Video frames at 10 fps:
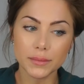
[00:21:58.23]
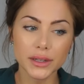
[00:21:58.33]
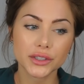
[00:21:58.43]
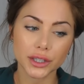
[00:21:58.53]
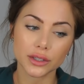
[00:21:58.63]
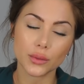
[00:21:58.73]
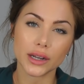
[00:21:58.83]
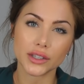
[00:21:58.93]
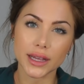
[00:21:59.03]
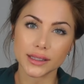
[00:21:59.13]
Be sure to
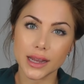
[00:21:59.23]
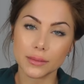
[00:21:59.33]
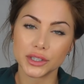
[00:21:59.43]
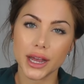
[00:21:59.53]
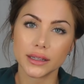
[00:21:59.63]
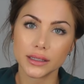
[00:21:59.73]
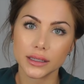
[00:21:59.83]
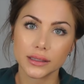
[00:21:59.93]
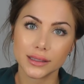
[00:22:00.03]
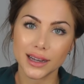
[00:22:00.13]
watch that Snapchat
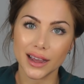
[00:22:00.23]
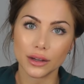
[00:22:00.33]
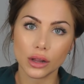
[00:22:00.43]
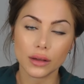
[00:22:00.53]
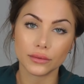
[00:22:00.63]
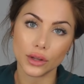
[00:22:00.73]
style